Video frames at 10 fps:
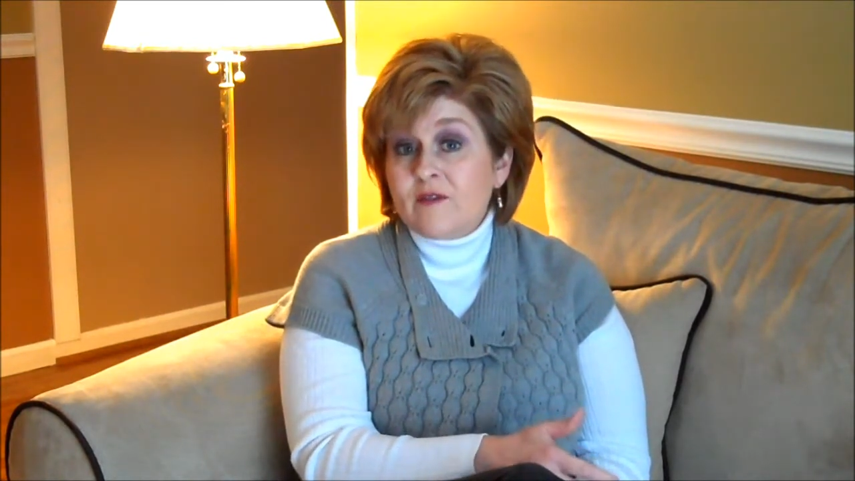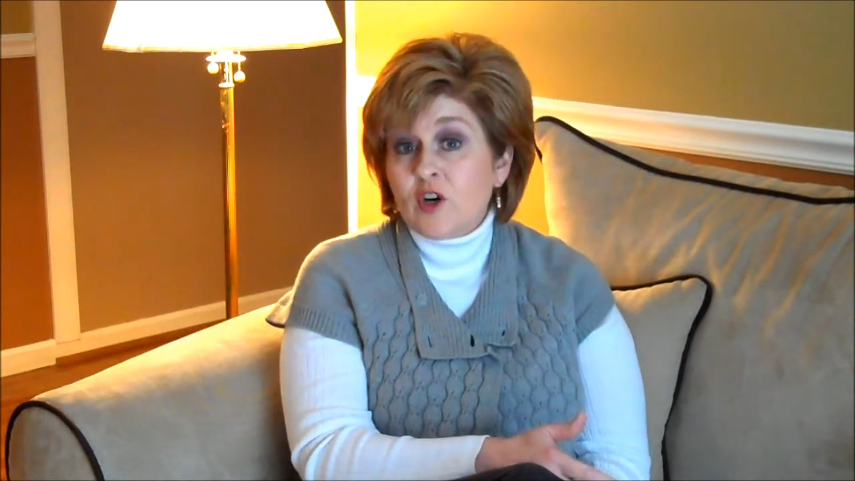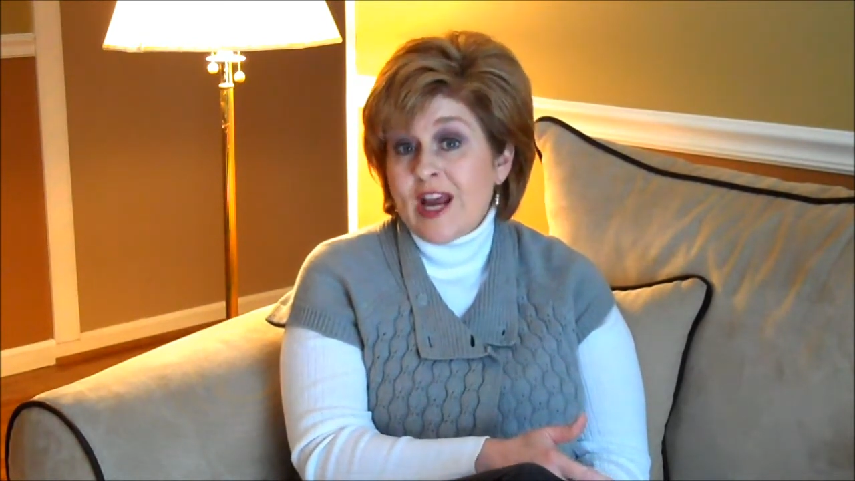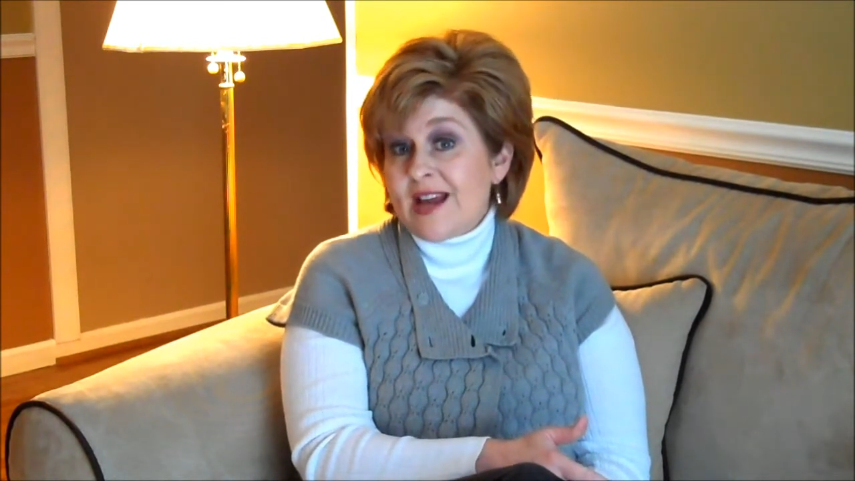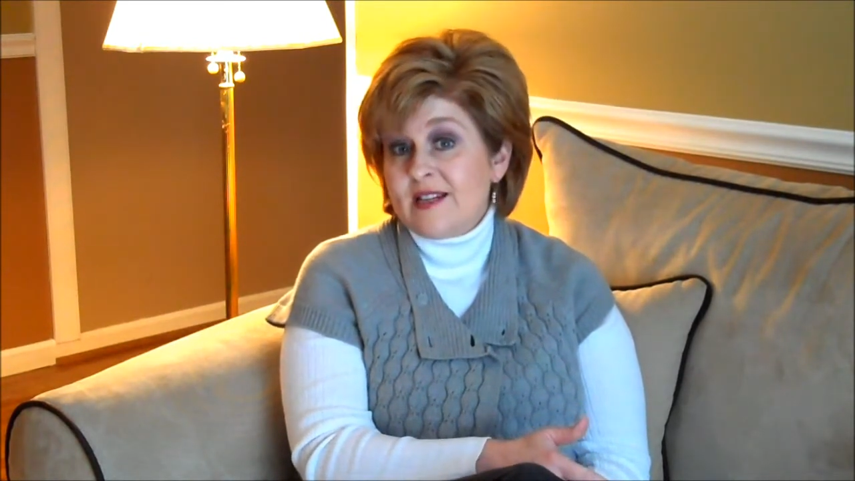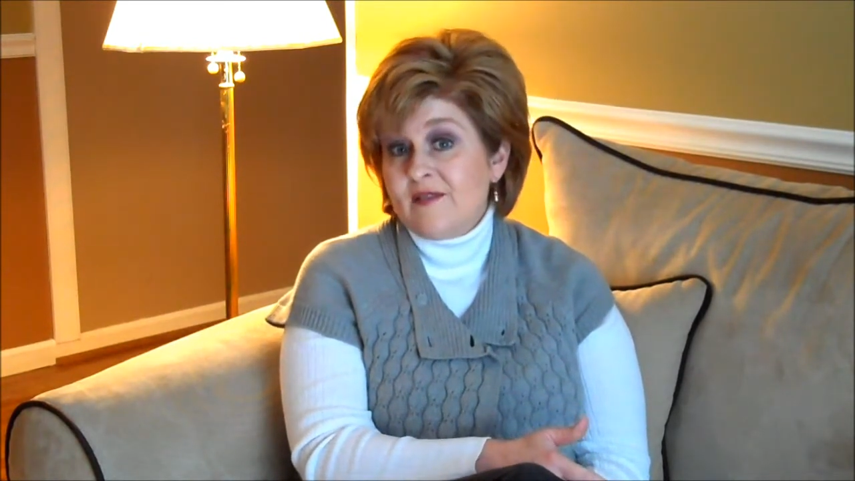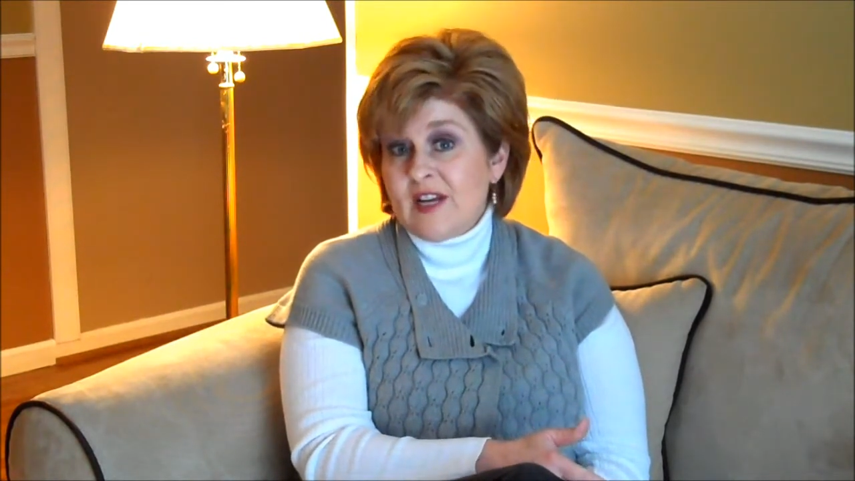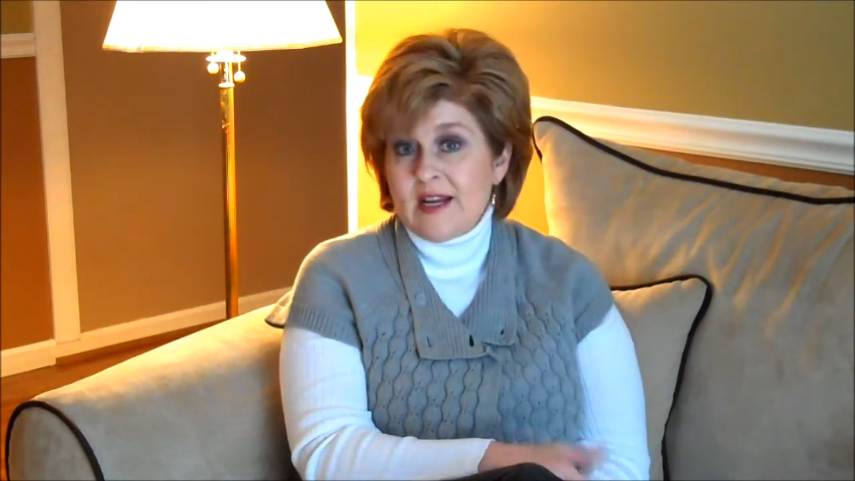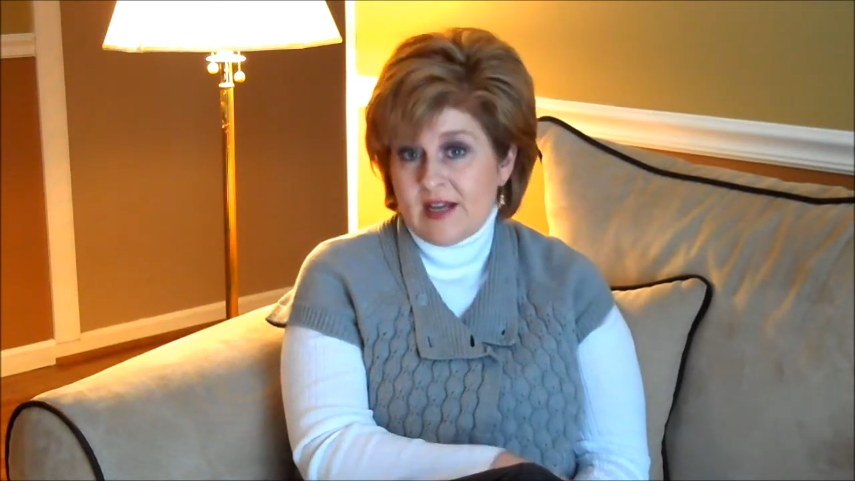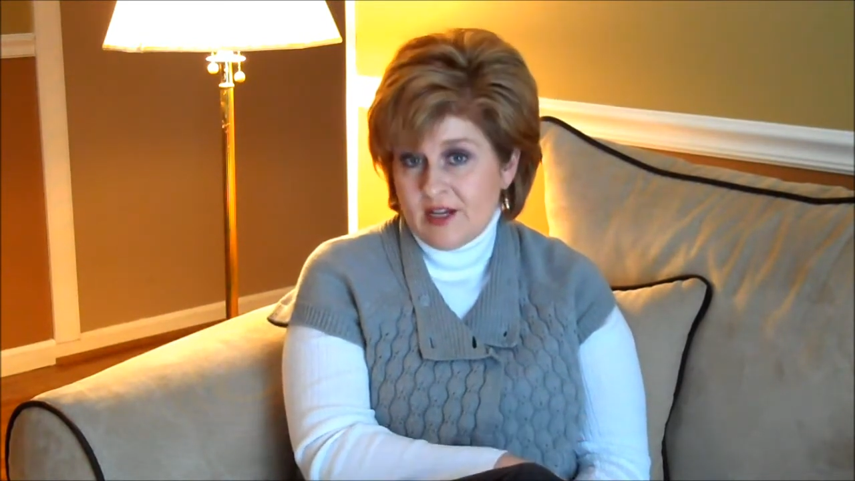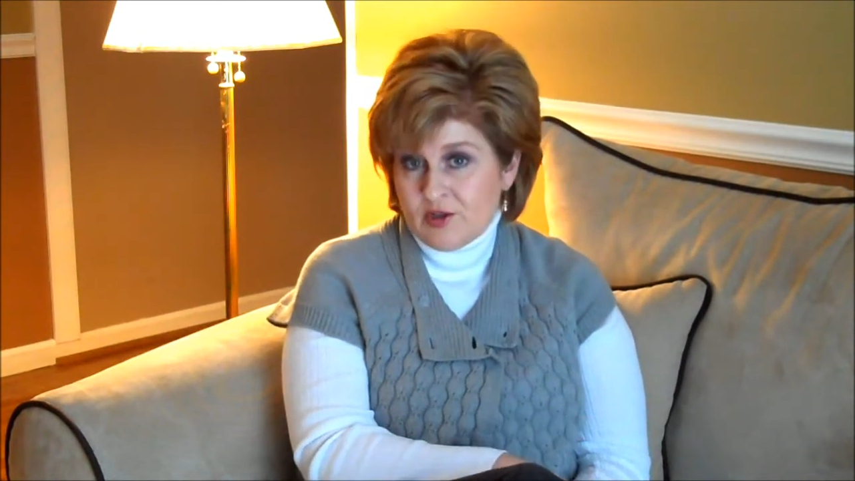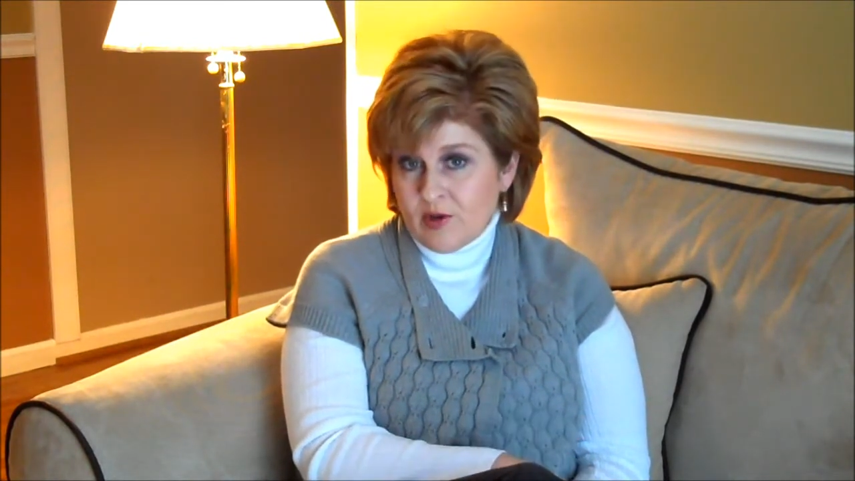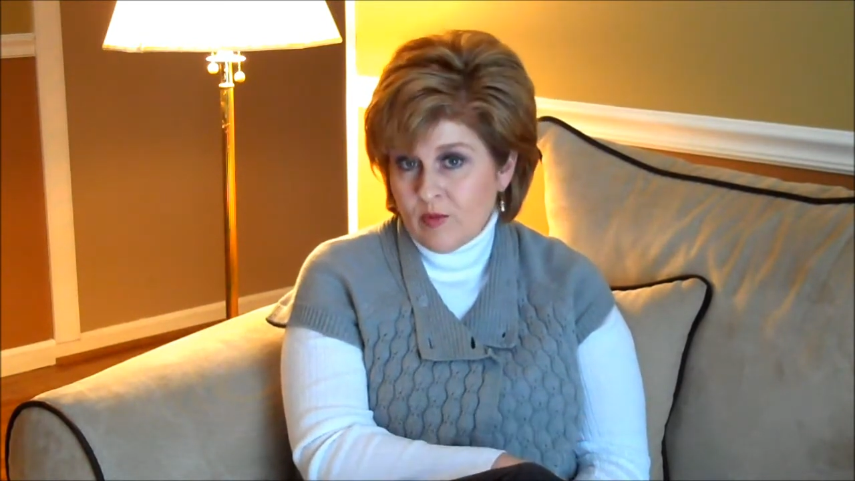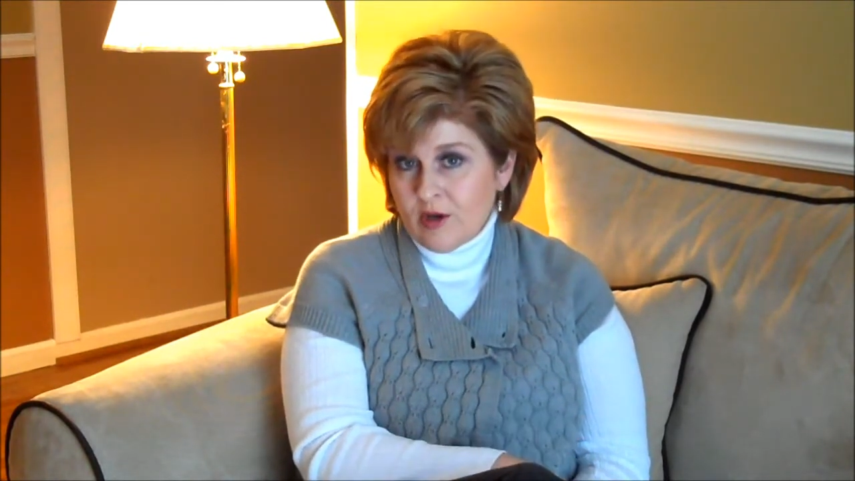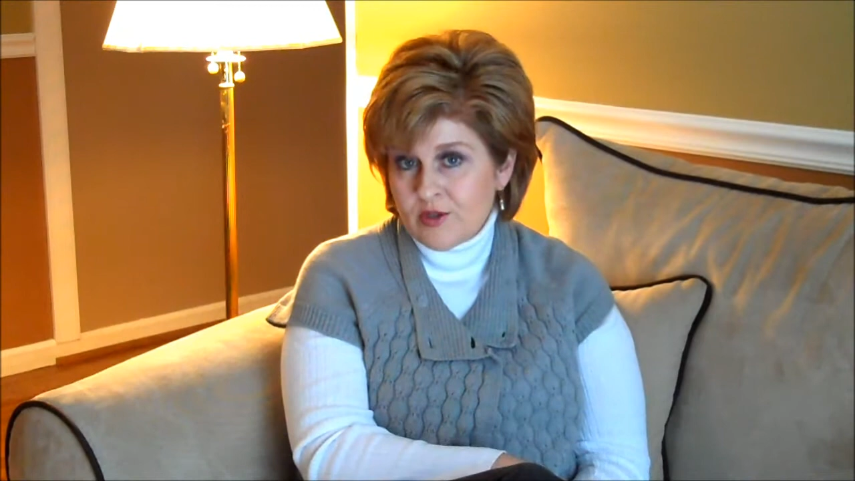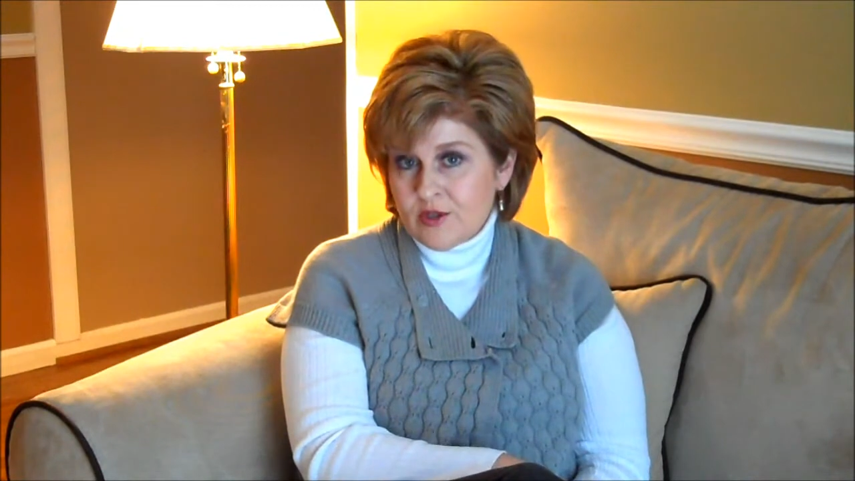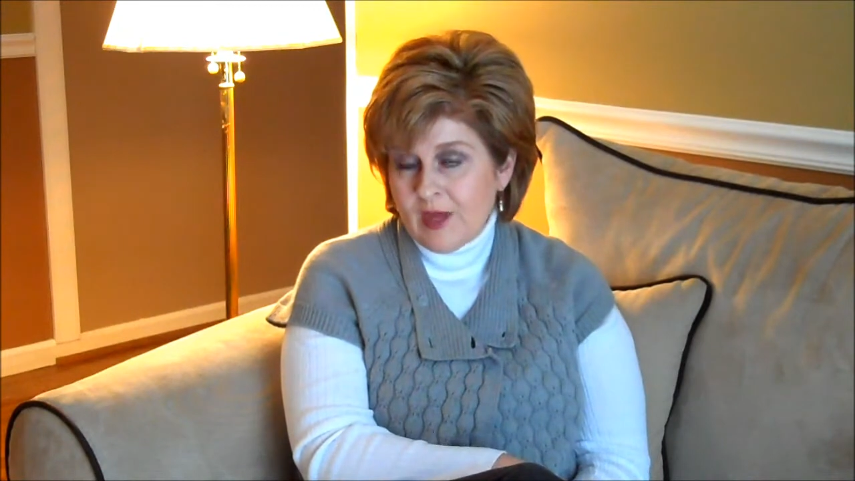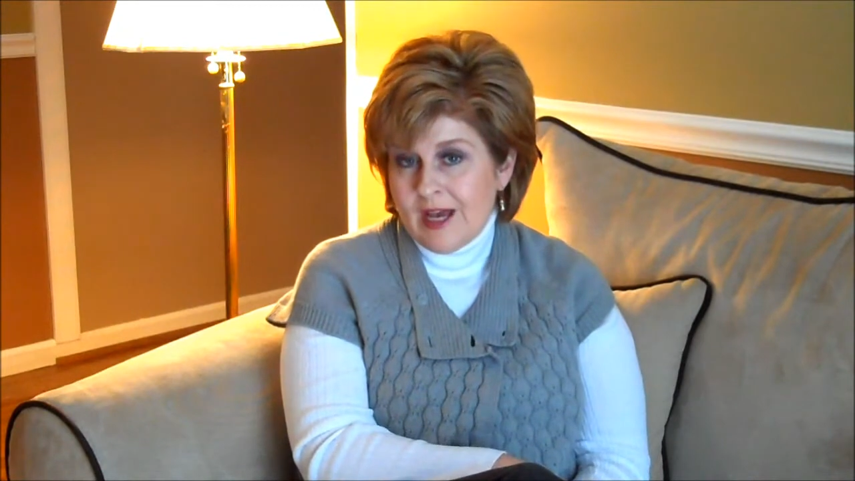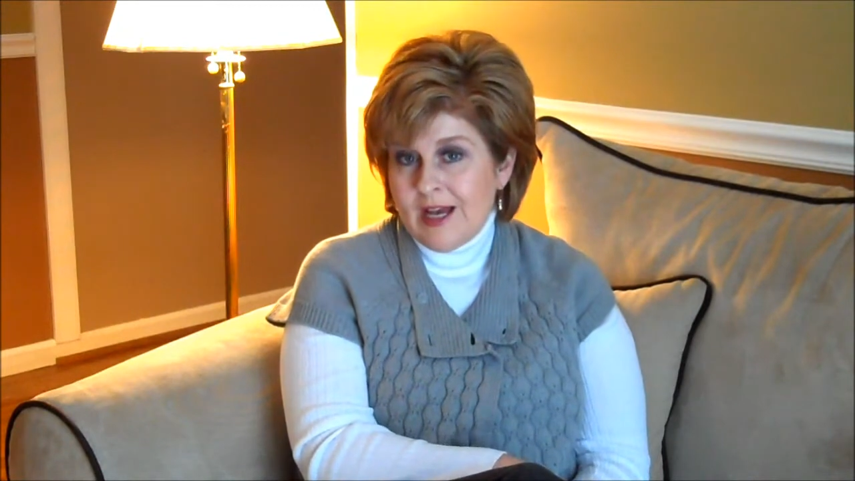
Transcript: creativity in history books,